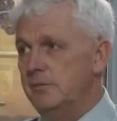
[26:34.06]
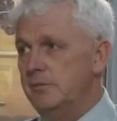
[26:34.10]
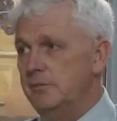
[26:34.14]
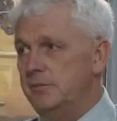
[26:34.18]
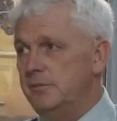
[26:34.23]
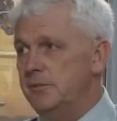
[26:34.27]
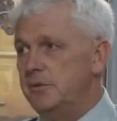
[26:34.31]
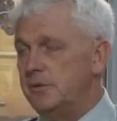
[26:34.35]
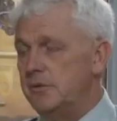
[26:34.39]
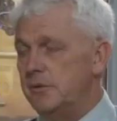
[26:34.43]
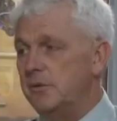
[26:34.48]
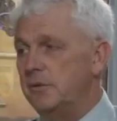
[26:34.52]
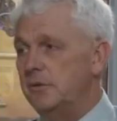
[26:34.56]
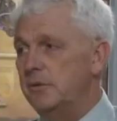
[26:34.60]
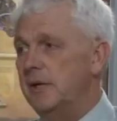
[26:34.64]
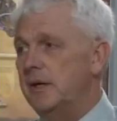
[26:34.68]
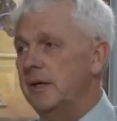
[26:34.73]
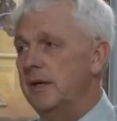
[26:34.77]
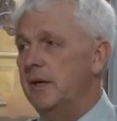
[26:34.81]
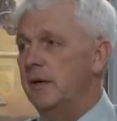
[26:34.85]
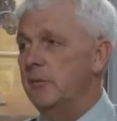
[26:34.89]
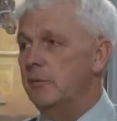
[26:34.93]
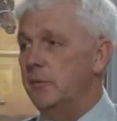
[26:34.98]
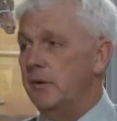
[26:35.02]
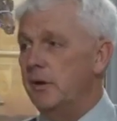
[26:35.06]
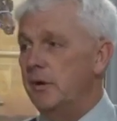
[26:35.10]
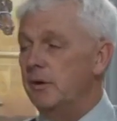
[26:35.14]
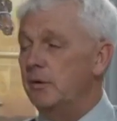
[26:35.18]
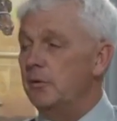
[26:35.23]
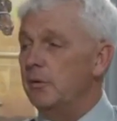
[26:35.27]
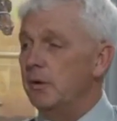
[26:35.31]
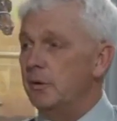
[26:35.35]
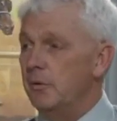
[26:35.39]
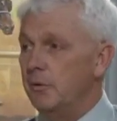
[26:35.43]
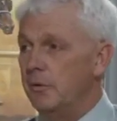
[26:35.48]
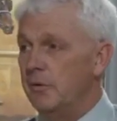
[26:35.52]
So, but our
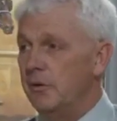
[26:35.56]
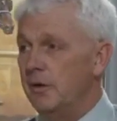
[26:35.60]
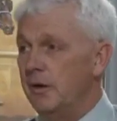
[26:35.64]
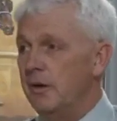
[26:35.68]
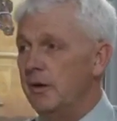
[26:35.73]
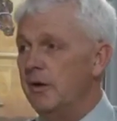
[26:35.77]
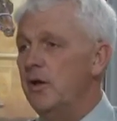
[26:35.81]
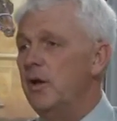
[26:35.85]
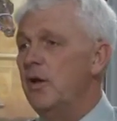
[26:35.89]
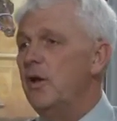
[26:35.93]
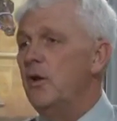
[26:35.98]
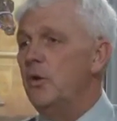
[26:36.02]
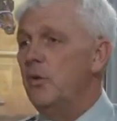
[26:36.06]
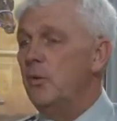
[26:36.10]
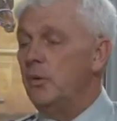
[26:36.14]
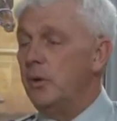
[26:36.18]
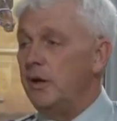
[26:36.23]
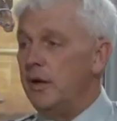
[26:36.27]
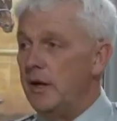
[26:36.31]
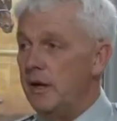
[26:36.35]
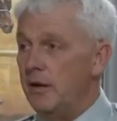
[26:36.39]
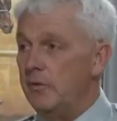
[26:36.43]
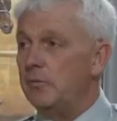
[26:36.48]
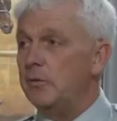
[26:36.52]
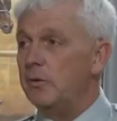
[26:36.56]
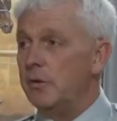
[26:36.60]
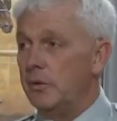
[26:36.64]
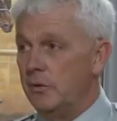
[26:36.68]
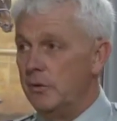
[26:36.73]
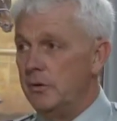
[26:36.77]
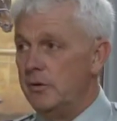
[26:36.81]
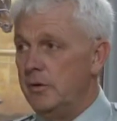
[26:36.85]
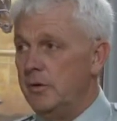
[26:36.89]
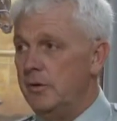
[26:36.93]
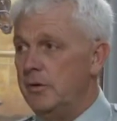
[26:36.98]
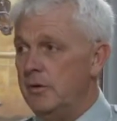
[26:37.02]
recruiting, we have
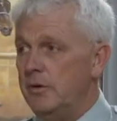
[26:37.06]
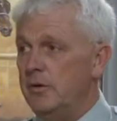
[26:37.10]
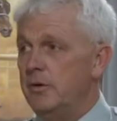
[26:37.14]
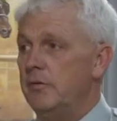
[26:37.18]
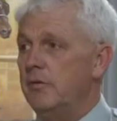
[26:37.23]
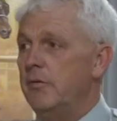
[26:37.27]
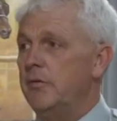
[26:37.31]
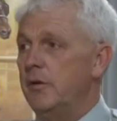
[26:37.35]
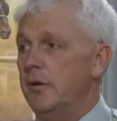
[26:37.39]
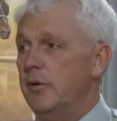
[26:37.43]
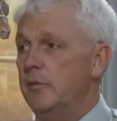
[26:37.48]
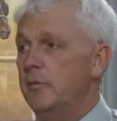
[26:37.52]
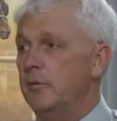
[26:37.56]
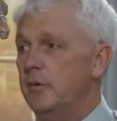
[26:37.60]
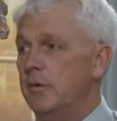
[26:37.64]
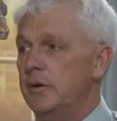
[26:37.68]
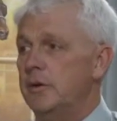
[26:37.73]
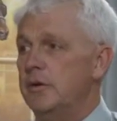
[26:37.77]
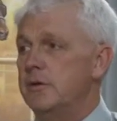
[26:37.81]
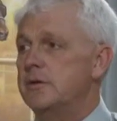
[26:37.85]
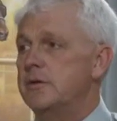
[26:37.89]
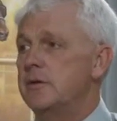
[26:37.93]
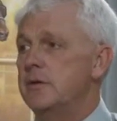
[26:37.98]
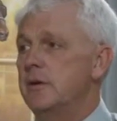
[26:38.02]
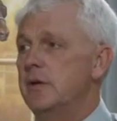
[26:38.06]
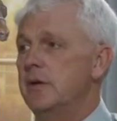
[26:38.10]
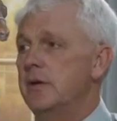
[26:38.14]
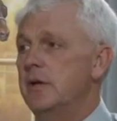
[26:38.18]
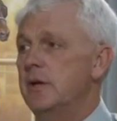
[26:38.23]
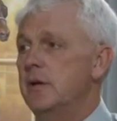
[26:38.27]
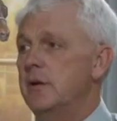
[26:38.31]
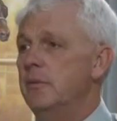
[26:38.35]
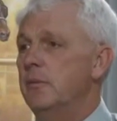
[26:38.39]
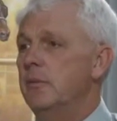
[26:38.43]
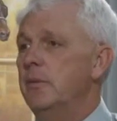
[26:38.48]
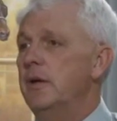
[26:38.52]
recruited from Brooks,
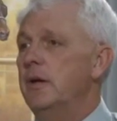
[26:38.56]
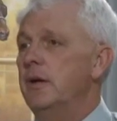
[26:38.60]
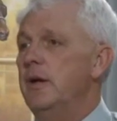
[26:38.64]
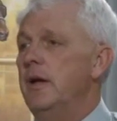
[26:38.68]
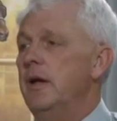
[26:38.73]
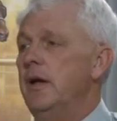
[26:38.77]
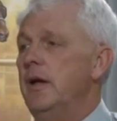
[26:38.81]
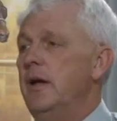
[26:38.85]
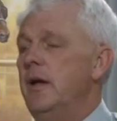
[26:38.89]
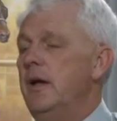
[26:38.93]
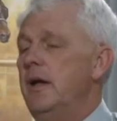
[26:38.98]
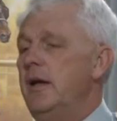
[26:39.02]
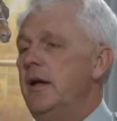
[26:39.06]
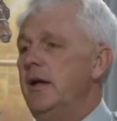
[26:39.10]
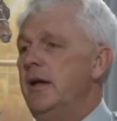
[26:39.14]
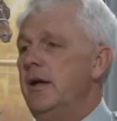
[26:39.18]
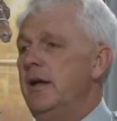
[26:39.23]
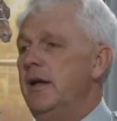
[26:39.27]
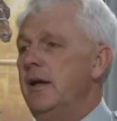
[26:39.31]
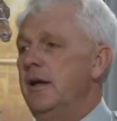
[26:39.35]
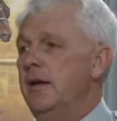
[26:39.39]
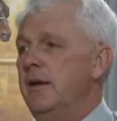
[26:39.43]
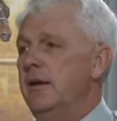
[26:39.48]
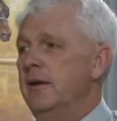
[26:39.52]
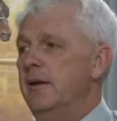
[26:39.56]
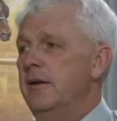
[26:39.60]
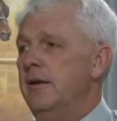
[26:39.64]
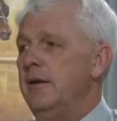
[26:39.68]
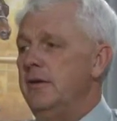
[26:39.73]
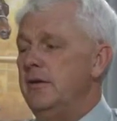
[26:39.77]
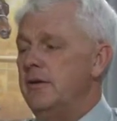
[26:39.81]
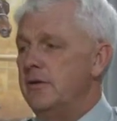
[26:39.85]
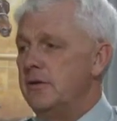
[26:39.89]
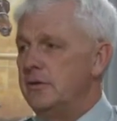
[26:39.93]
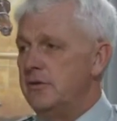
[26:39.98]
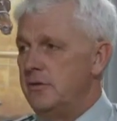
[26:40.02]

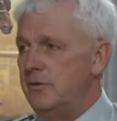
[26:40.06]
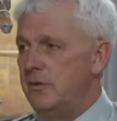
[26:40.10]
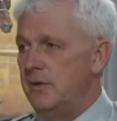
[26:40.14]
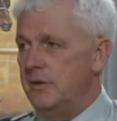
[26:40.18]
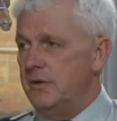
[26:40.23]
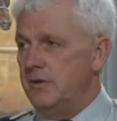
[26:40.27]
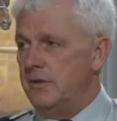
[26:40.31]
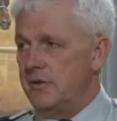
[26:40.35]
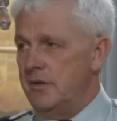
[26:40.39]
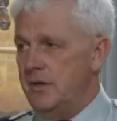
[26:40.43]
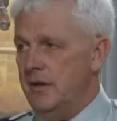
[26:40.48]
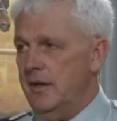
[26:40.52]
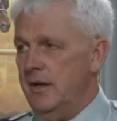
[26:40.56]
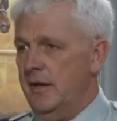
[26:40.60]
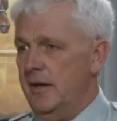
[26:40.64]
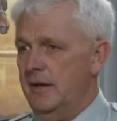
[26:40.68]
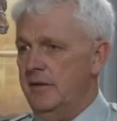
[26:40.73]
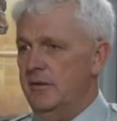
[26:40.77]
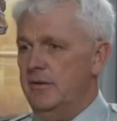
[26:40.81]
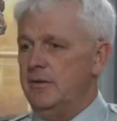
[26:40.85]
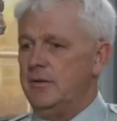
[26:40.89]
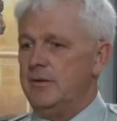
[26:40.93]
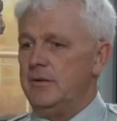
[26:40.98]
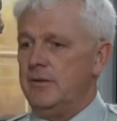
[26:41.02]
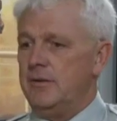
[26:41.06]
and just to understand,